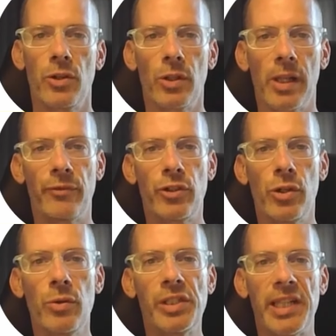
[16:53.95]
have
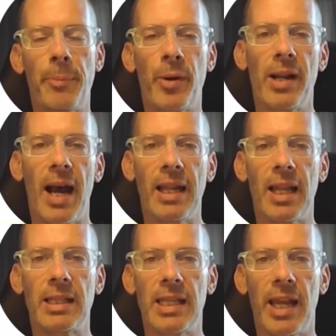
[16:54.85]
2 separate highlight
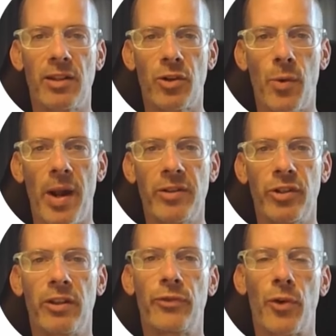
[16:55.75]
the answer
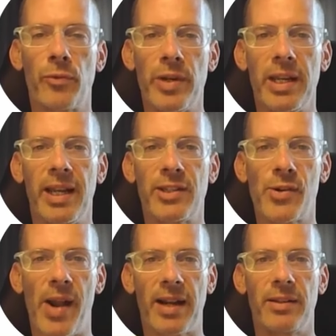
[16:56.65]
questions for Reading
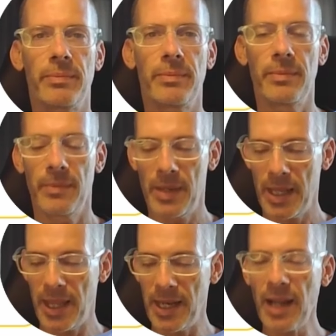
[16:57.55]
Interactive.
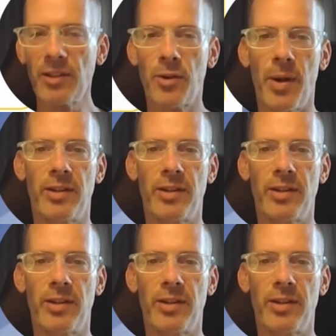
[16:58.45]
The next question